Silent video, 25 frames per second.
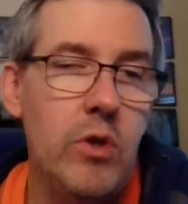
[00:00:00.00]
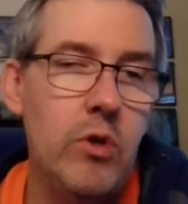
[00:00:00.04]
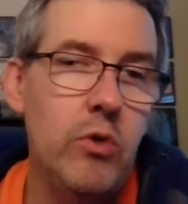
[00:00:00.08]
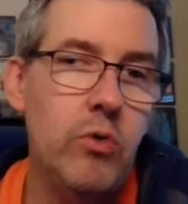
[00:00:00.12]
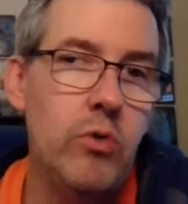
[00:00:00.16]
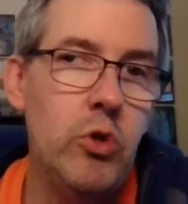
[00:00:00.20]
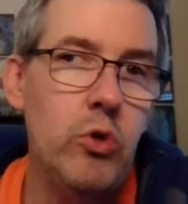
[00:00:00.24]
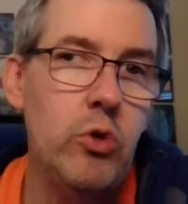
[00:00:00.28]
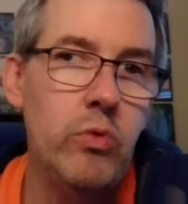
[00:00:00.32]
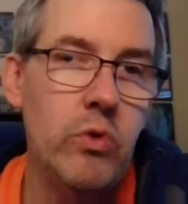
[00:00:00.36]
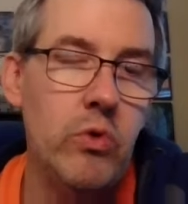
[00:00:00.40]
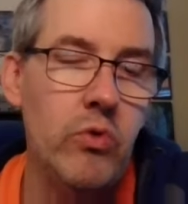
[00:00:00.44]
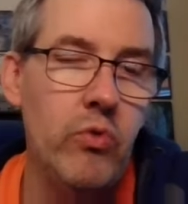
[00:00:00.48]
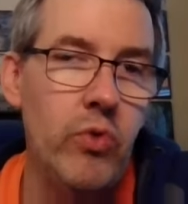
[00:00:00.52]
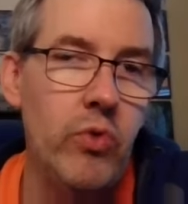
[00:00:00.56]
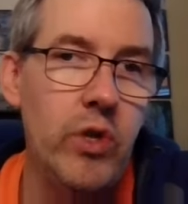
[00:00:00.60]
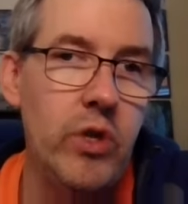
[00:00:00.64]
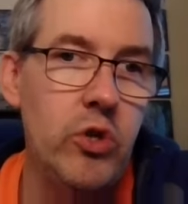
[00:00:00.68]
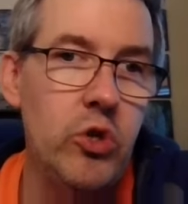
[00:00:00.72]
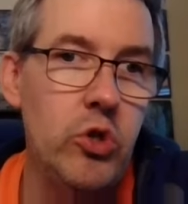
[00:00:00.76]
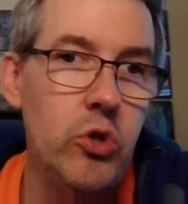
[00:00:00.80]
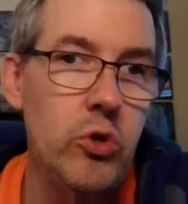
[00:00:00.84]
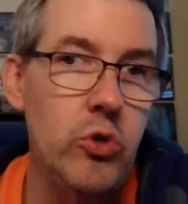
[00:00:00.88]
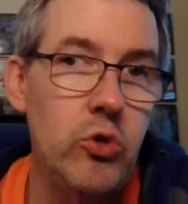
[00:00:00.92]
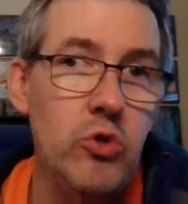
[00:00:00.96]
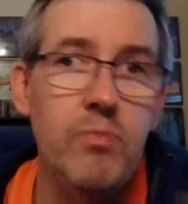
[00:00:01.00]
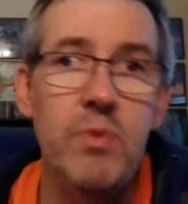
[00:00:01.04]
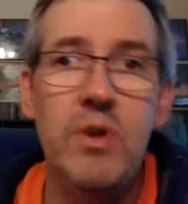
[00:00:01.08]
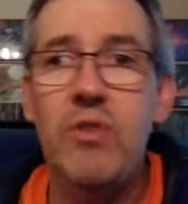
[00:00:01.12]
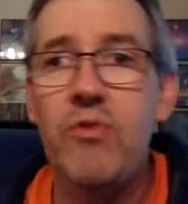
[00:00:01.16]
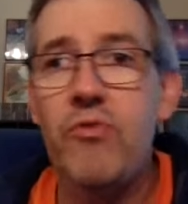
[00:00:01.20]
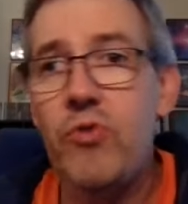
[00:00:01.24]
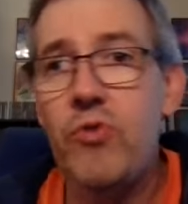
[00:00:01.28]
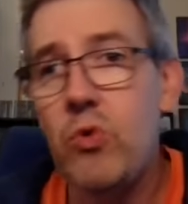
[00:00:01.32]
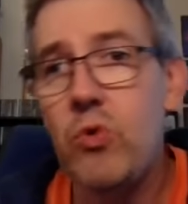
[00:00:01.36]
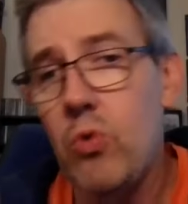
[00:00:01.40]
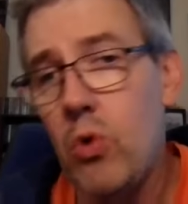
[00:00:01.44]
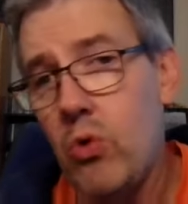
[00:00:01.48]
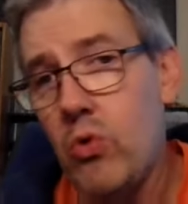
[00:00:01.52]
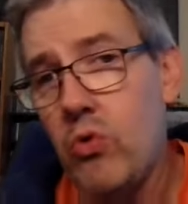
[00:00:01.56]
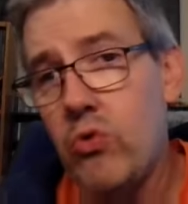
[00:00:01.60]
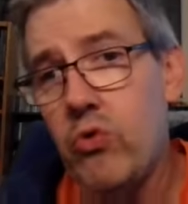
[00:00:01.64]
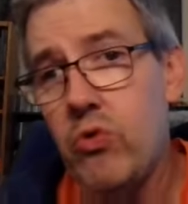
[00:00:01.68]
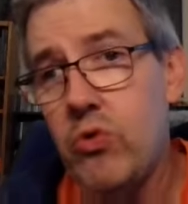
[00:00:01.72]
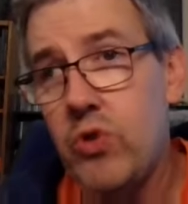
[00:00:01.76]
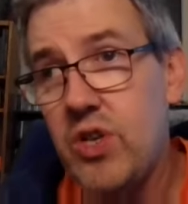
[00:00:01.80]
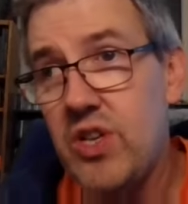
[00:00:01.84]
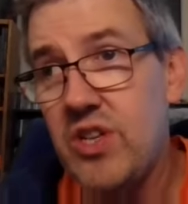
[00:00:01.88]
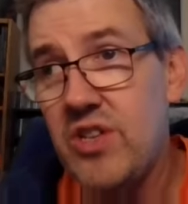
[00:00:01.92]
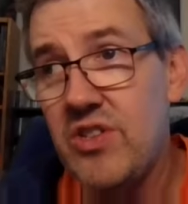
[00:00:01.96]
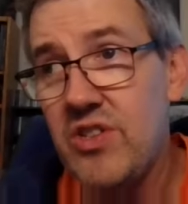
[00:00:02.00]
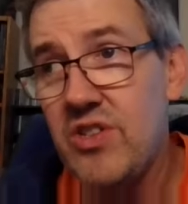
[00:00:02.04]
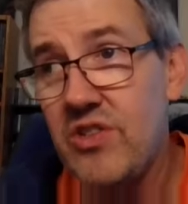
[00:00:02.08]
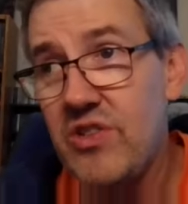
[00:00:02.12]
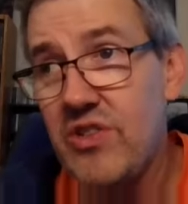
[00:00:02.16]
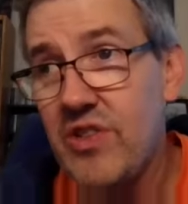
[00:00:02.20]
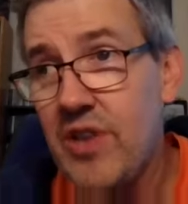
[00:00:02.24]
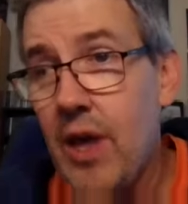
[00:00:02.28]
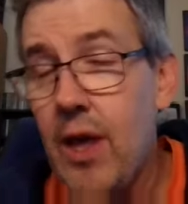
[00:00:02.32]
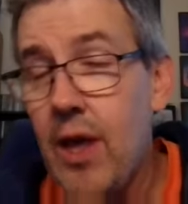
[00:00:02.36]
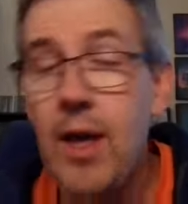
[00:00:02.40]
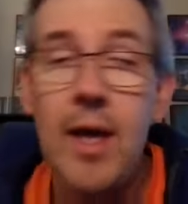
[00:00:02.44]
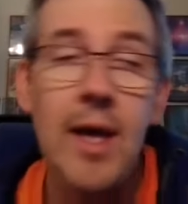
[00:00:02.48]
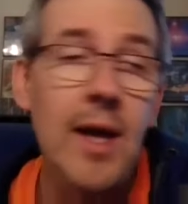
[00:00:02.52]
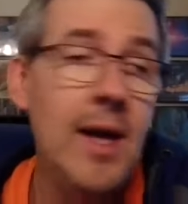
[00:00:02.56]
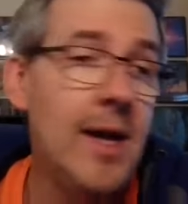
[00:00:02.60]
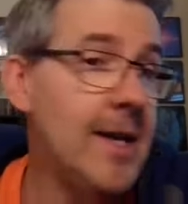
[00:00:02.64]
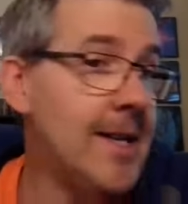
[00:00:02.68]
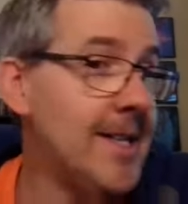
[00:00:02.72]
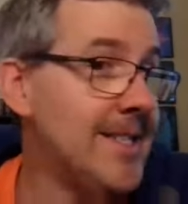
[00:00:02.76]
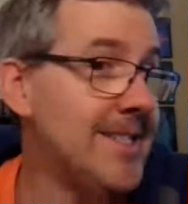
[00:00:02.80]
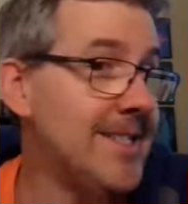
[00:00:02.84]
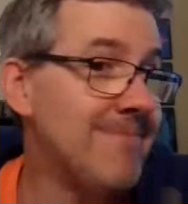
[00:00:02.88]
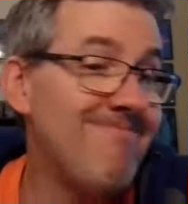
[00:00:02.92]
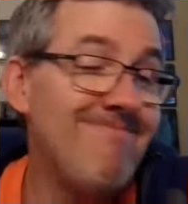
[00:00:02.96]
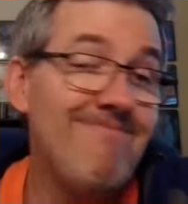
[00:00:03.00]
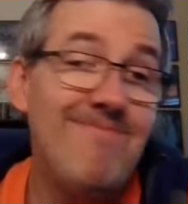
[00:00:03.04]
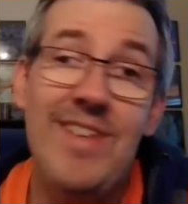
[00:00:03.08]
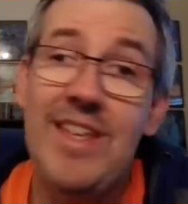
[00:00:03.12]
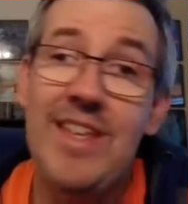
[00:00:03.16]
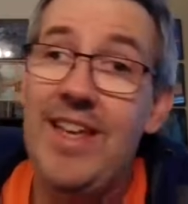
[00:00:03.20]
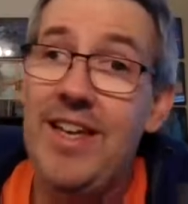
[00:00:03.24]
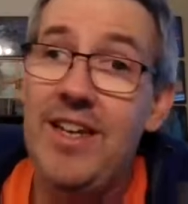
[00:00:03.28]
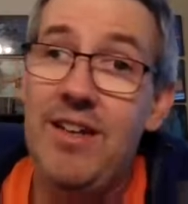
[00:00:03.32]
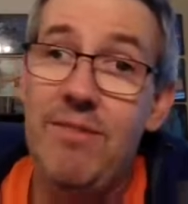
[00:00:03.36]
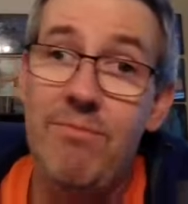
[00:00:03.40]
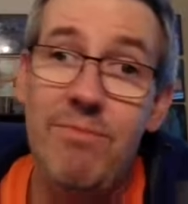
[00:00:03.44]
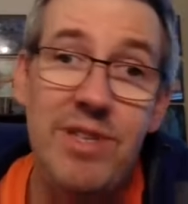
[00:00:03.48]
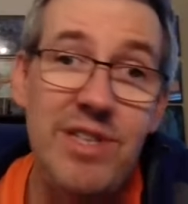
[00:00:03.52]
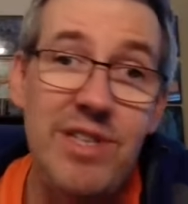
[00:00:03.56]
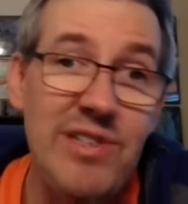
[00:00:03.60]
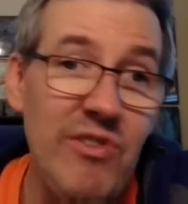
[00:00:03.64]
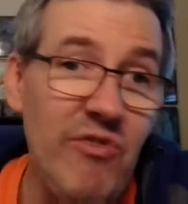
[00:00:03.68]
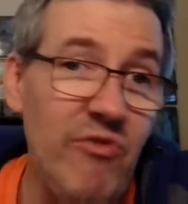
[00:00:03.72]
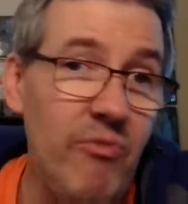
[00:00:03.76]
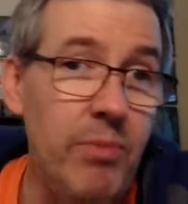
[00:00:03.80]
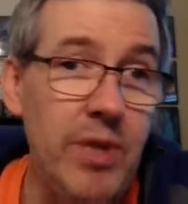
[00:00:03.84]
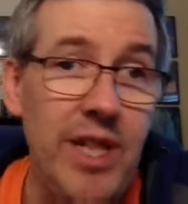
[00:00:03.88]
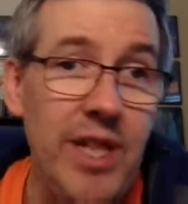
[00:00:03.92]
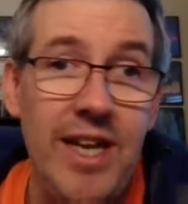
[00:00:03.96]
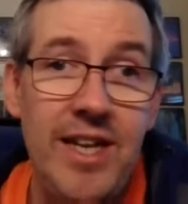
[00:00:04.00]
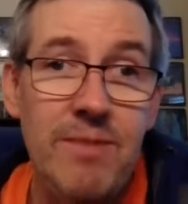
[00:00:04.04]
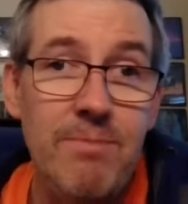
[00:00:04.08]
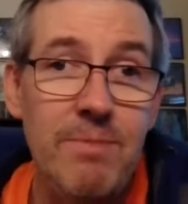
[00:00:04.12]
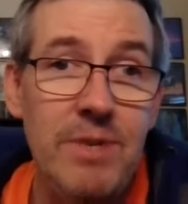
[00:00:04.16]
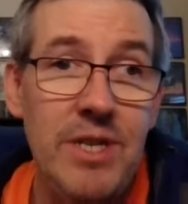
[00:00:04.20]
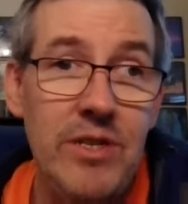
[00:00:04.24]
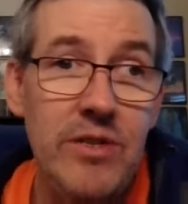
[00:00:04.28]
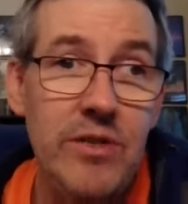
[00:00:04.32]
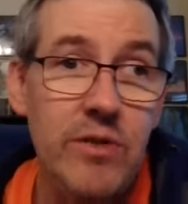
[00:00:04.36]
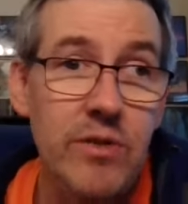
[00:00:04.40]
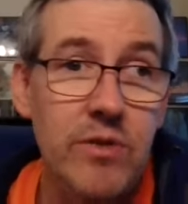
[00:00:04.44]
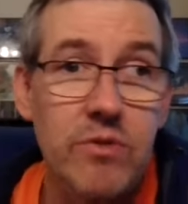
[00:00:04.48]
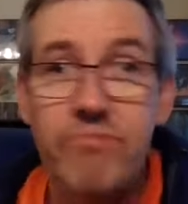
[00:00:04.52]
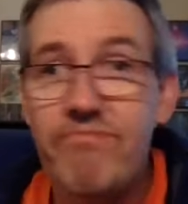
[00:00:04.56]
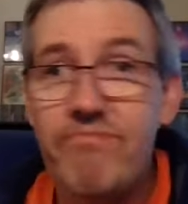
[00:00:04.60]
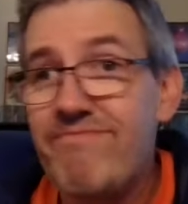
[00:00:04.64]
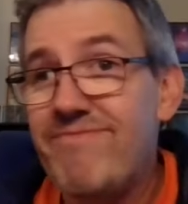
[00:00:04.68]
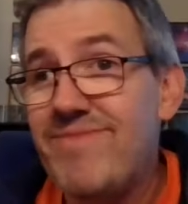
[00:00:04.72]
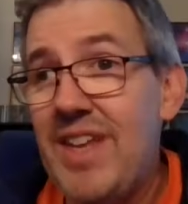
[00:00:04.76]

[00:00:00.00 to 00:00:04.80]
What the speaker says: newer reissues, but a few older discs. They had a mix of black metal,